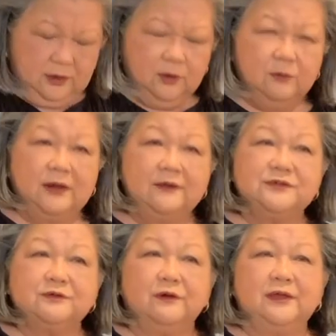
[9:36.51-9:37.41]
when I
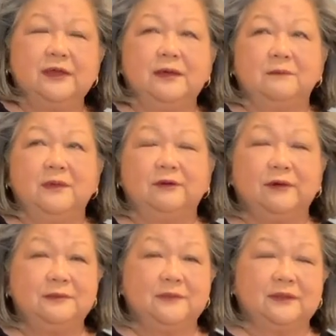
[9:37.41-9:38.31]
was growing up, my
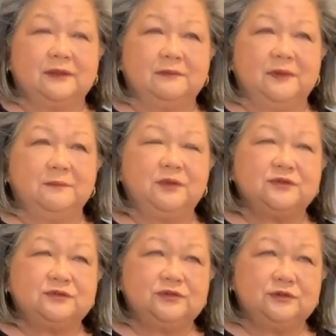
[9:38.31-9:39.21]

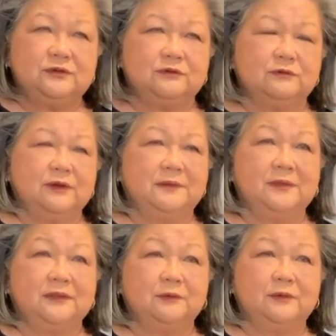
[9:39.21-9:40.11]
paternal
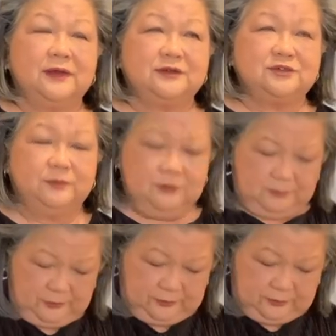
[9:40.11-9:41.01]
grandmother would actually put the
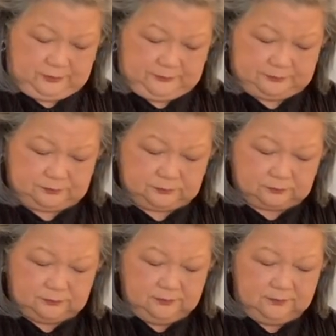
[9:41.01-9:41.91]
broth on,
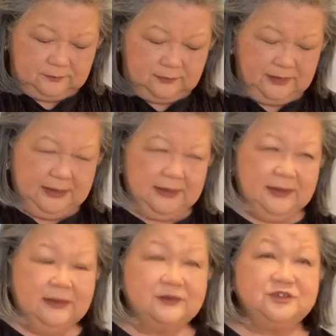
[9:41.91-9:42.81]

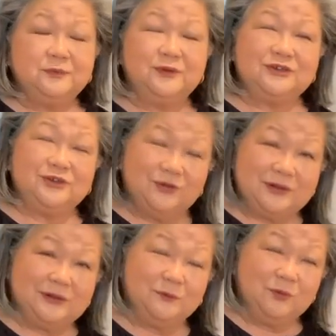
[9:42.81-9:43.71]
and she'd put it on
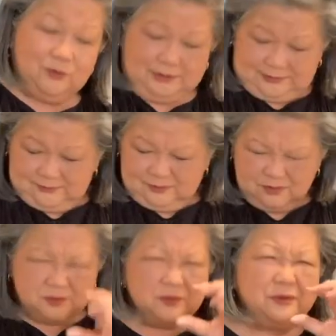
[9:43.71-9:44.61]
in the morning,
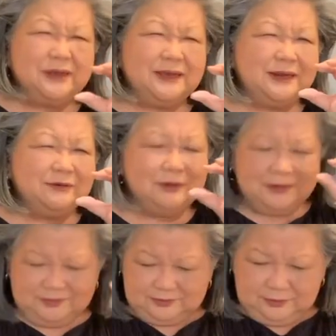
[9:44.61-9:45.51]

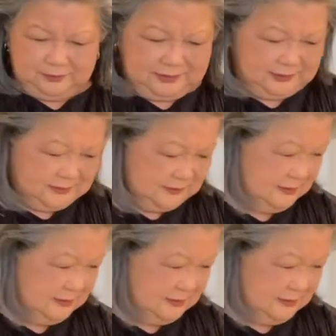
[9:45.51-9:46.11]
really slow heat,